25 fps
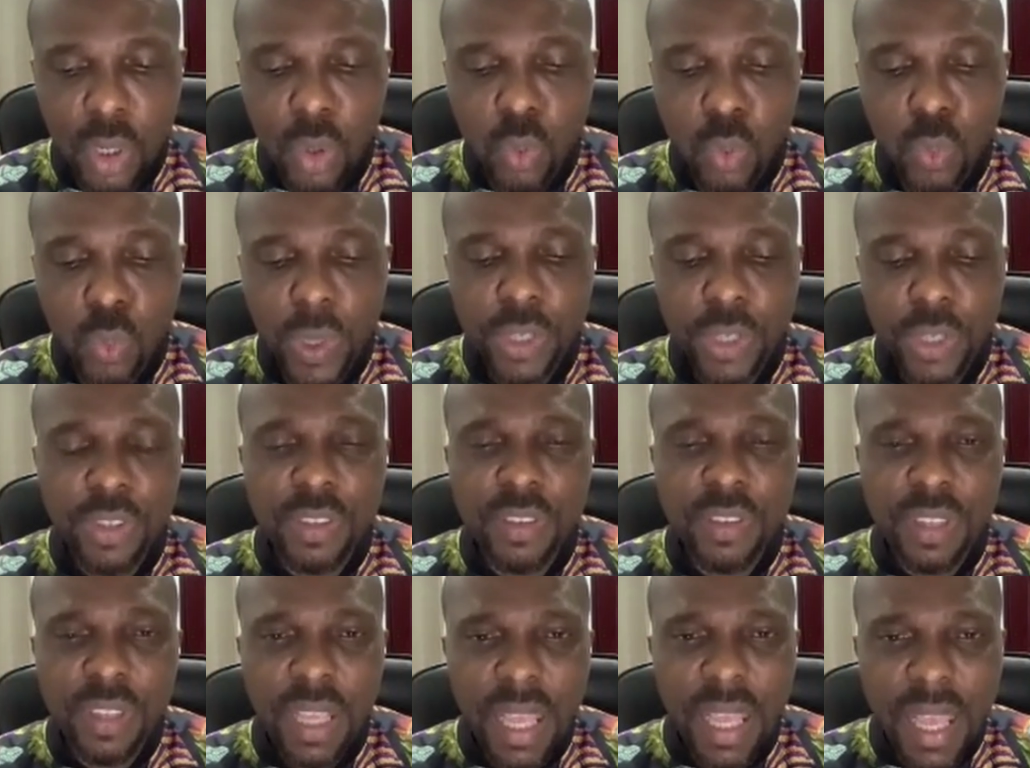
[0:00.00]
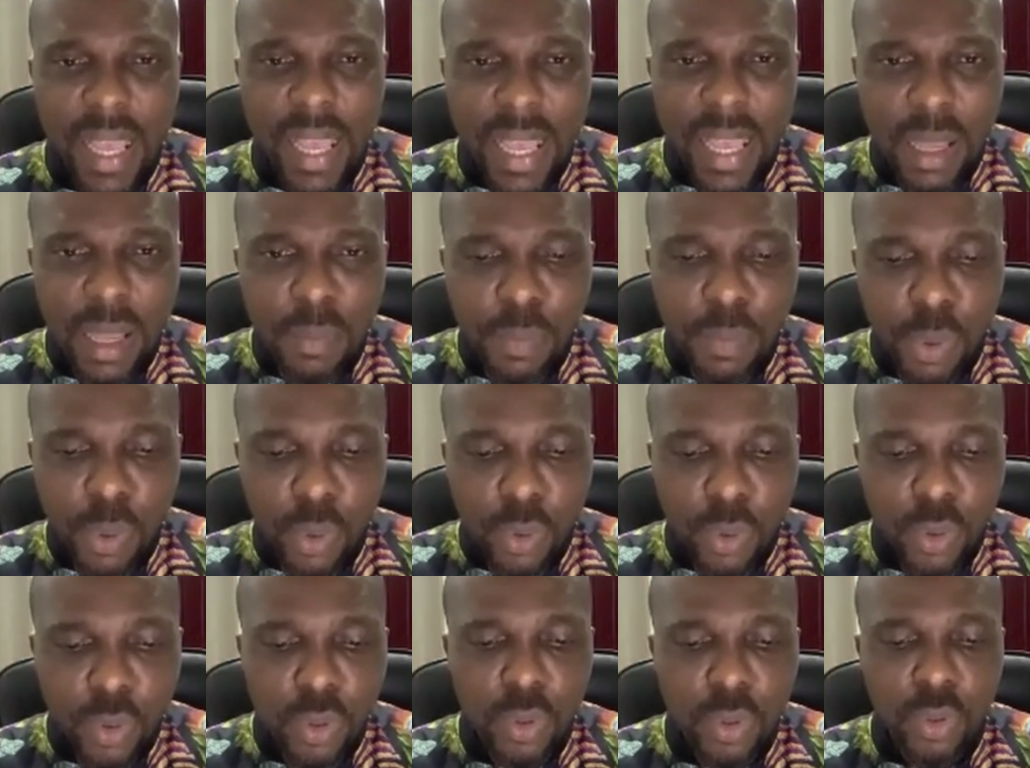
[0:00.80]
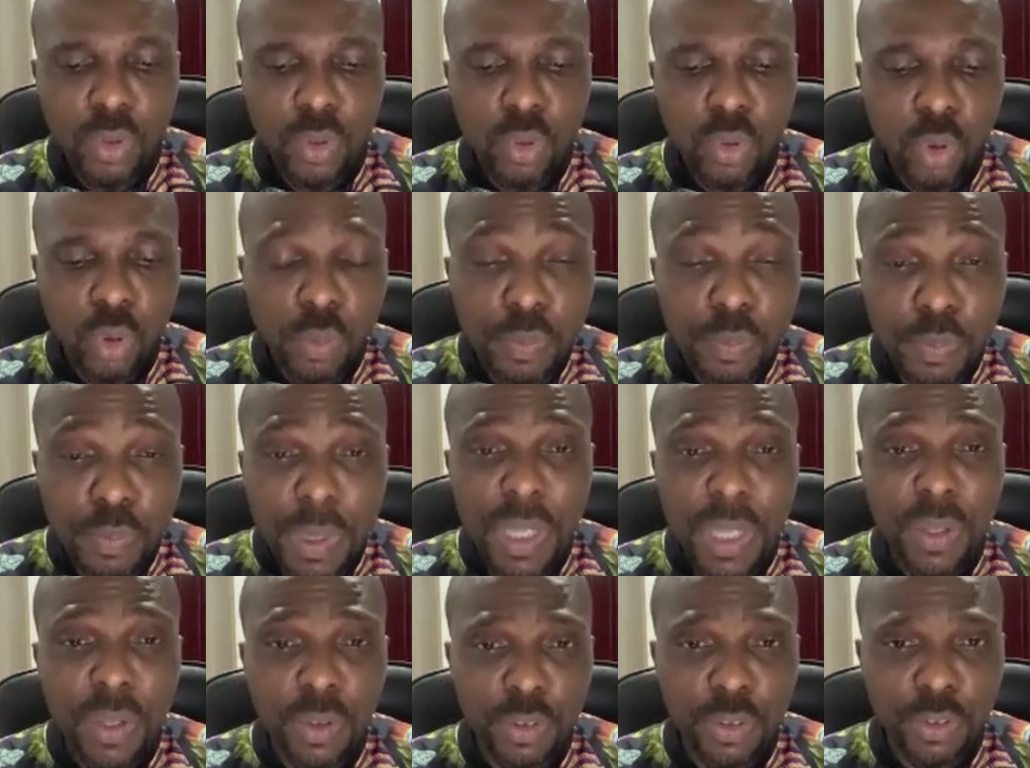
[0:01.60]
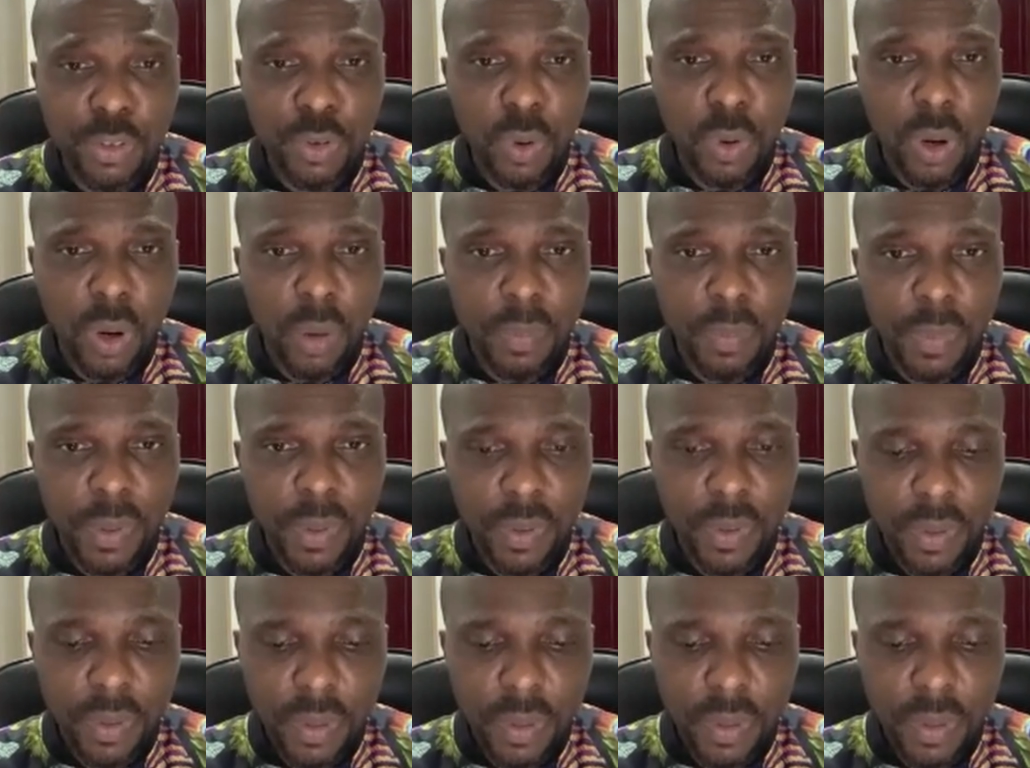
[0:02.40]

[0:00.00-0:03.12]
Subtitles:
which is able to build you up